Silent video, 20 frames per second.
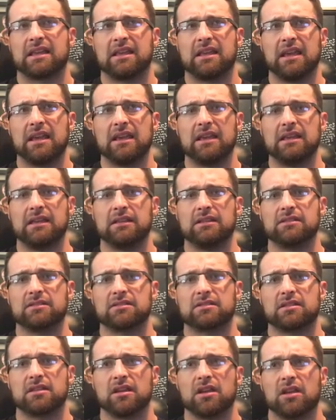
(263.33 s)

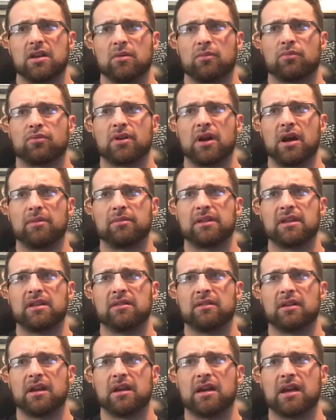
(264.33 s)
gains
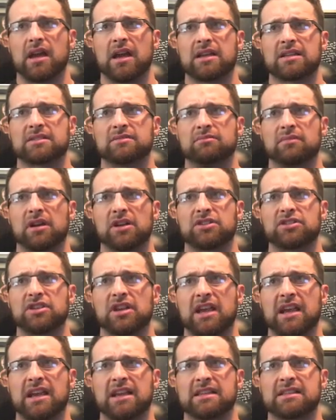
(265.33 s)
probably as much
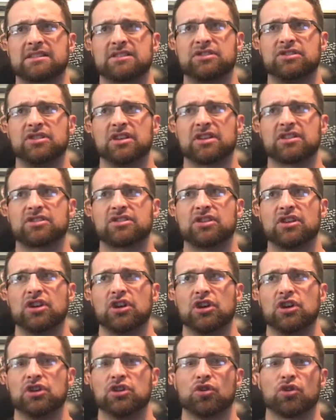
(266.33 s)
as just
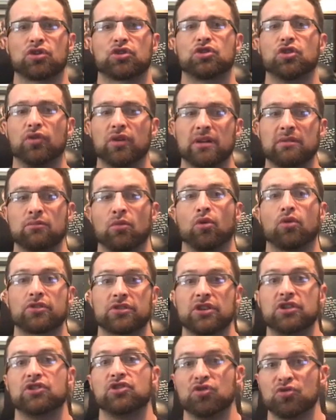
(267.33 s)
you're doing more
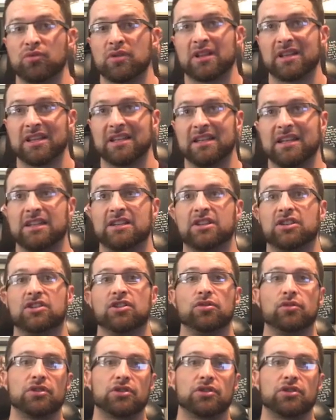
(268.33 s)
than you really need to do,